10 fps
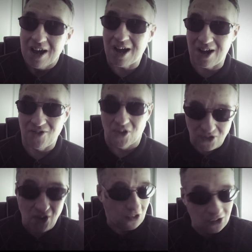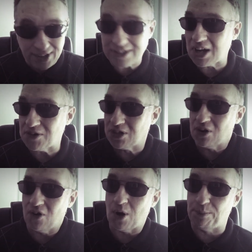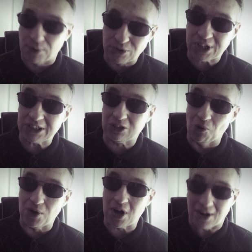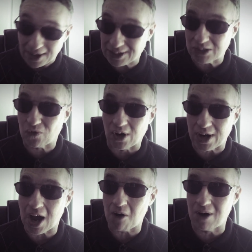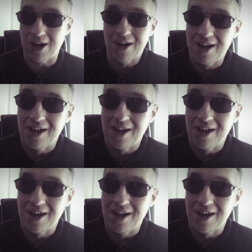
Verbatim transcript: Uh, the Netherlands has a, a, protest going on at this very hour.